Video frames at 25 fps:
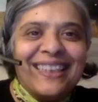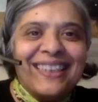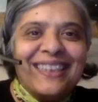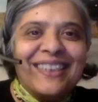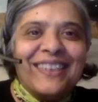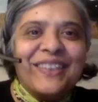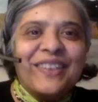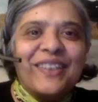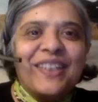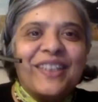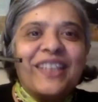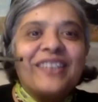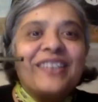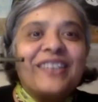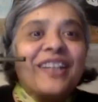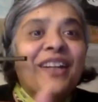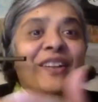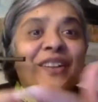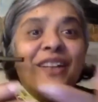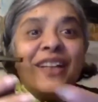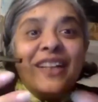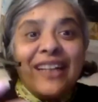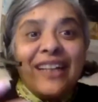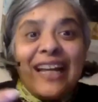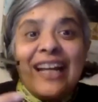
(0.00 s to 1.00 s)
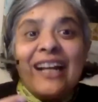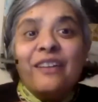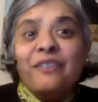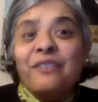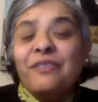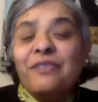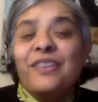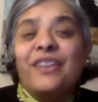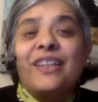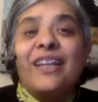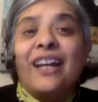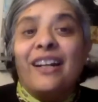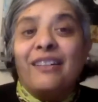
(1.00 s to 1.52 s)
So they don't allow
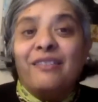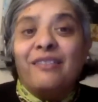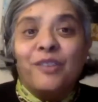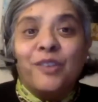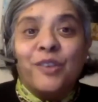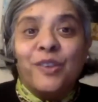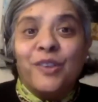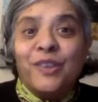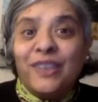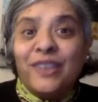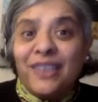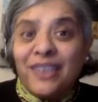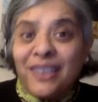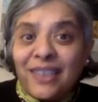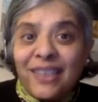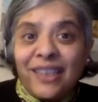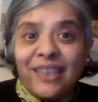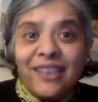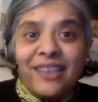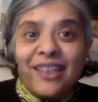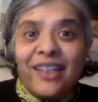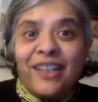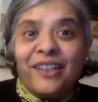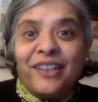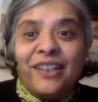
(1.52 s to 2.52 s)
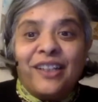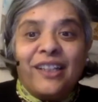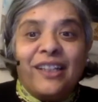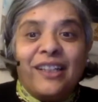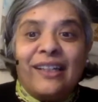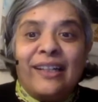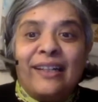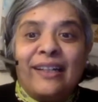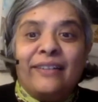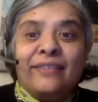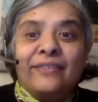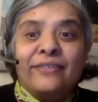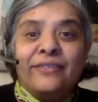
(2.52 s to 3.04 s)
for that rawness. They don't
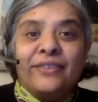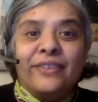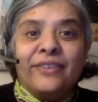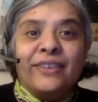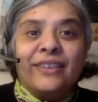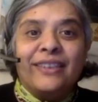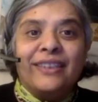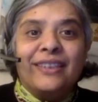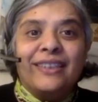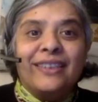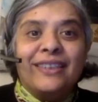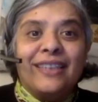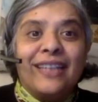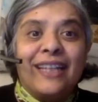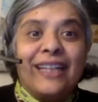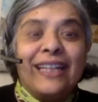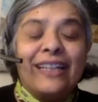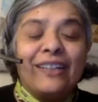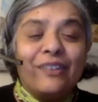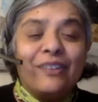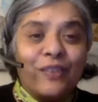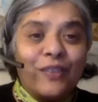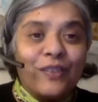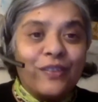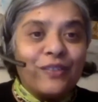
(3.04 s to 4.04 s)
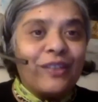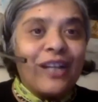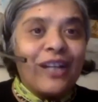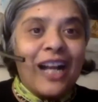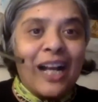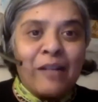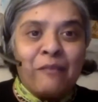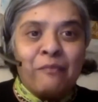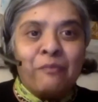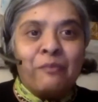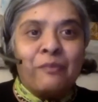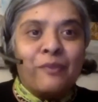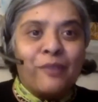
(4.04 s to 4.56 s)
allow for this, like,
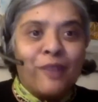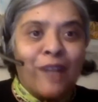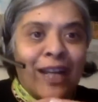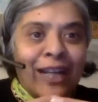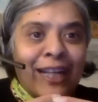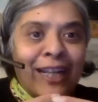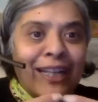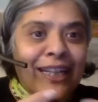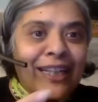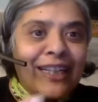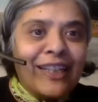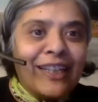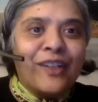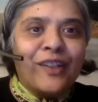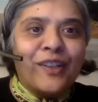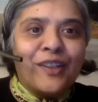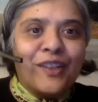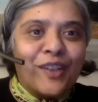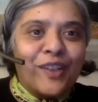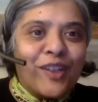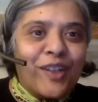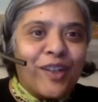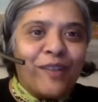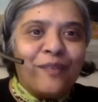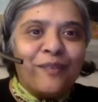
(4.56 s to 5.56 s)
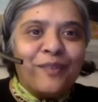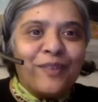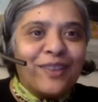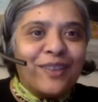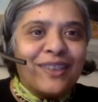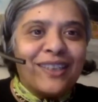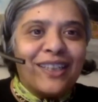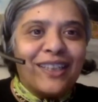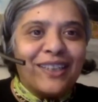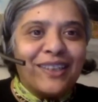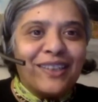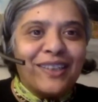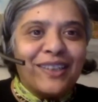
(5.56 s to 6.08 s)
I'm right here in a
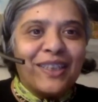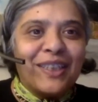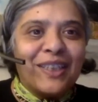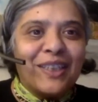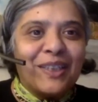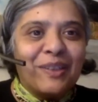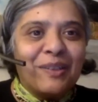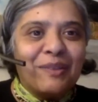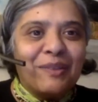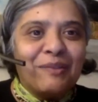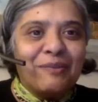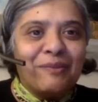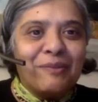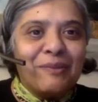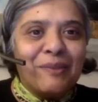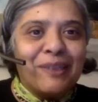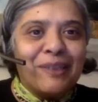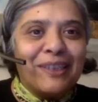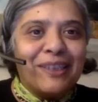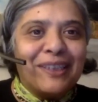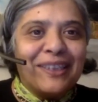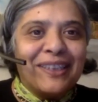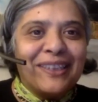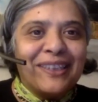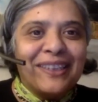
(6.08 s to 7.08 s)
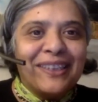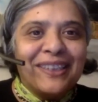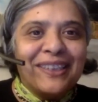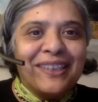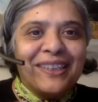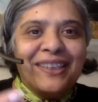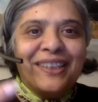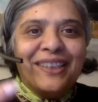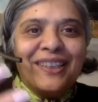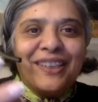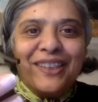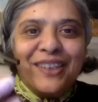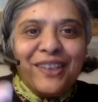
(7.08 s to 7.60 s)
conversation with
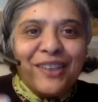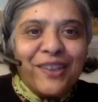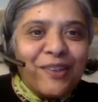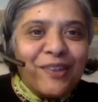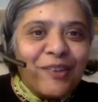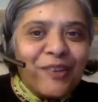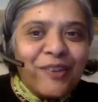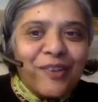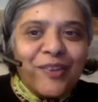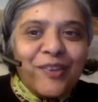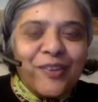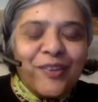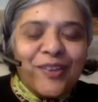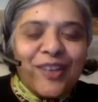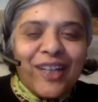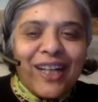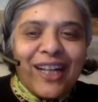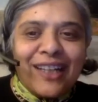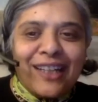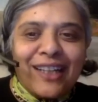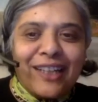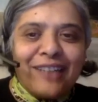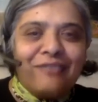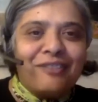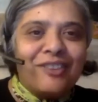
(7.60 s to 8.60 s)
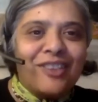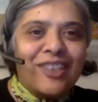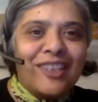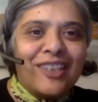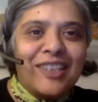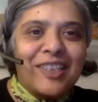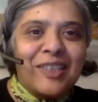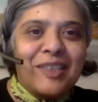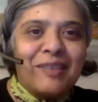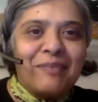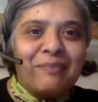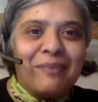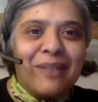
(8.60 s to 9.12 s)
you and I've just
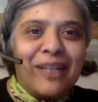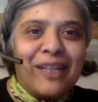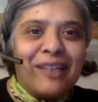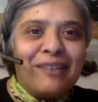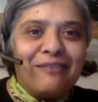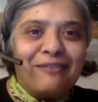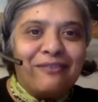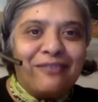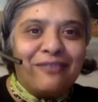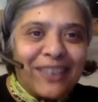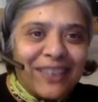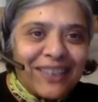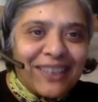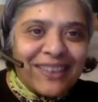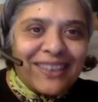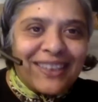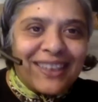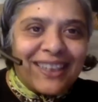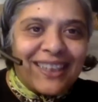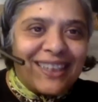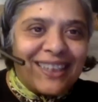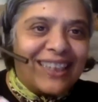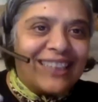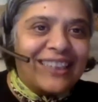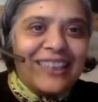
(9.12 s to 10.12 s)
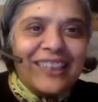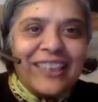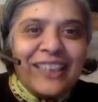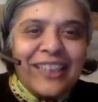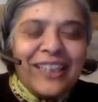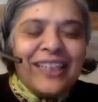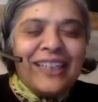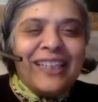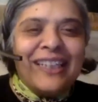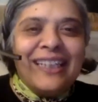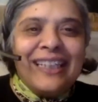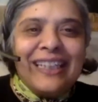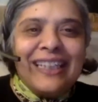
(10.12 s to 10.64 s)
met Victor. Like,
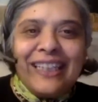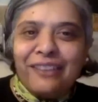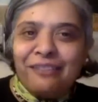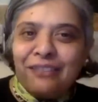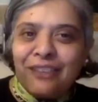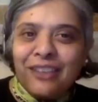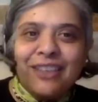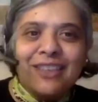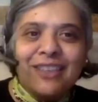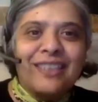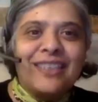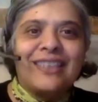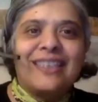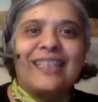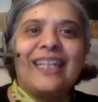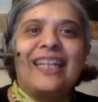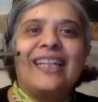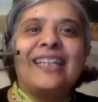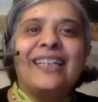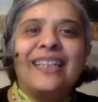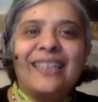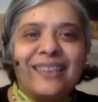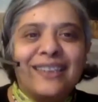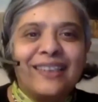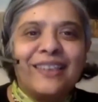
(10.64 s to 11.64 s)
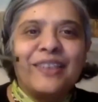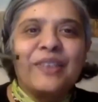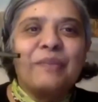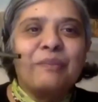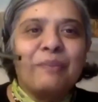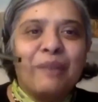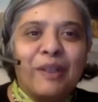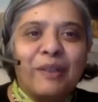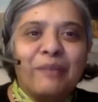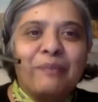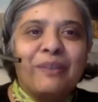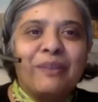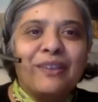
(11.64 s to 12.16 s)
even just taking this
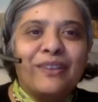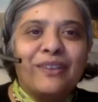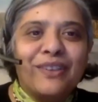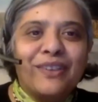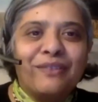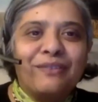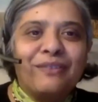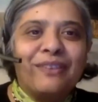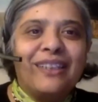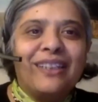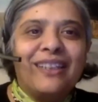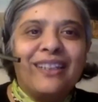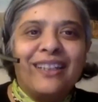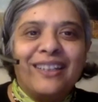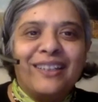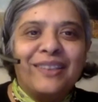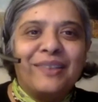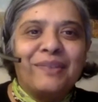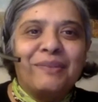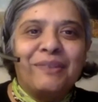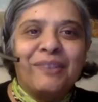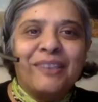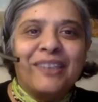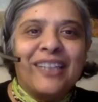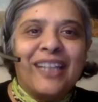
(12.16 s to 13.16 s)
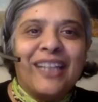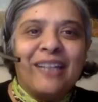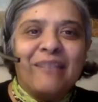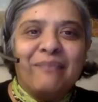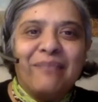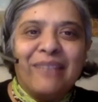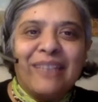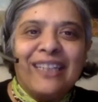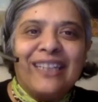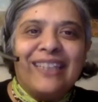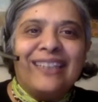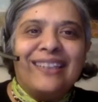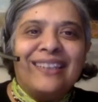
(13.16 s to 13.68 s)
moment to realize what that
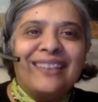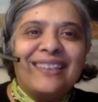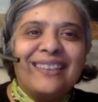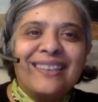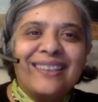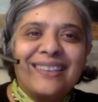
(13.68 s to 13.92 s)
means.